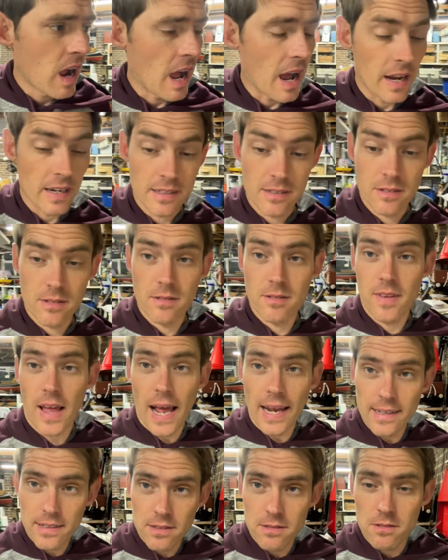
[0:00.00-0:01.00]
and
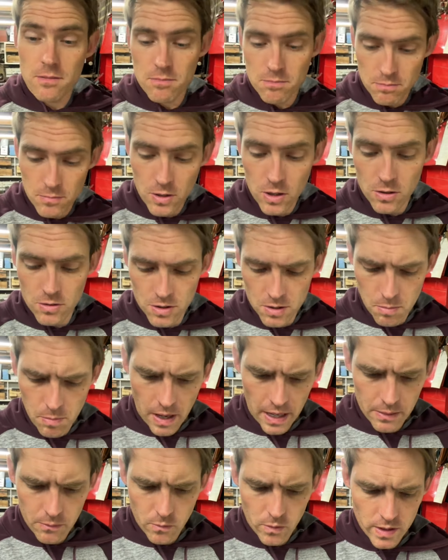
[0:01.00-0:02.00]
Dad used to
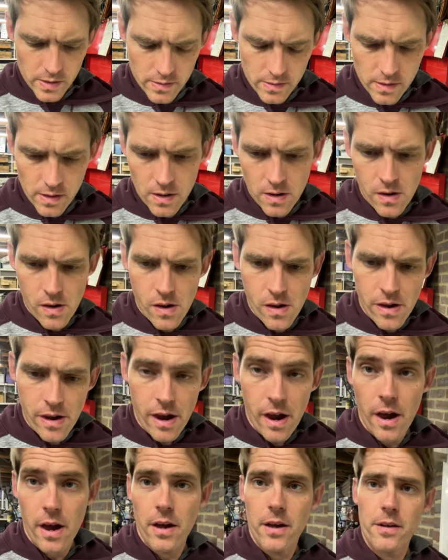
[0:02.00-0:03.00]
paint with
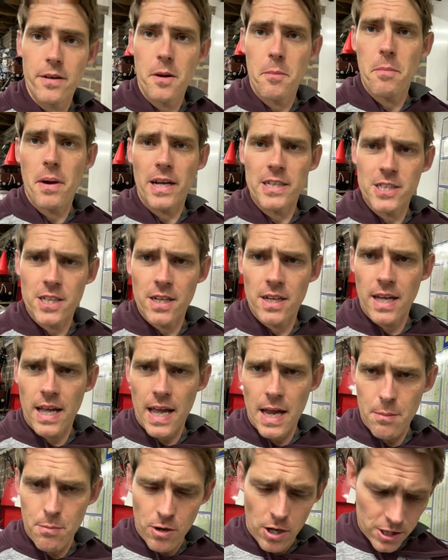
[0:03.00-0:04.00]
uh, a Badger
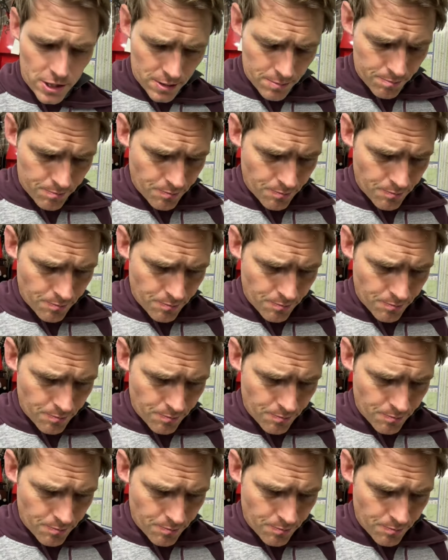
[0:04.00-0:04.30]
airbrush.